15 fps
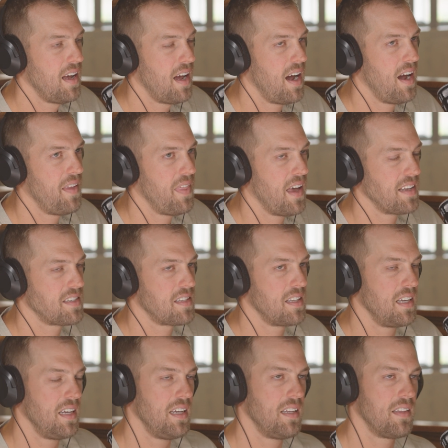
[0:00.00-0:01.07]
and that's
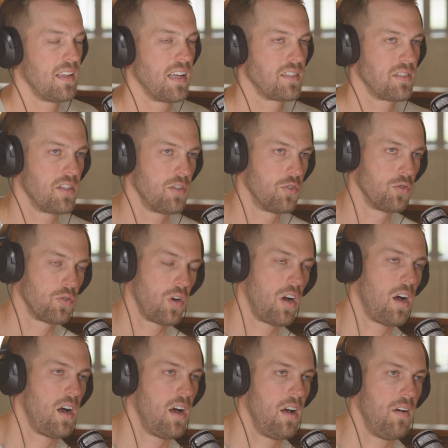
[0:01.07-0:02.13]
the
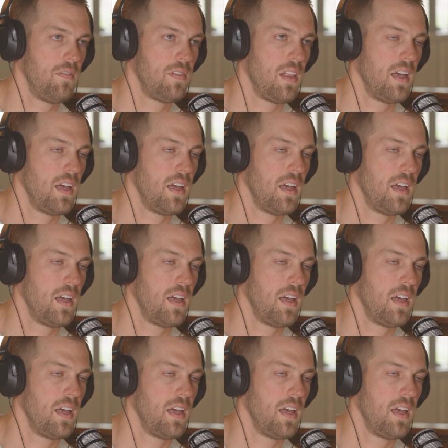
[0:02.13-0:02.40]
draw